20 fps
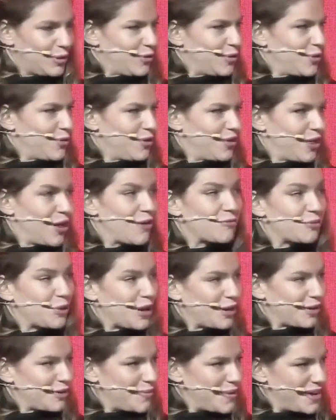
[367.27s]
There's a lot of
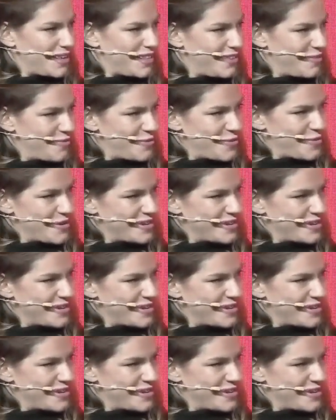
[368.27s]
block space, if you will.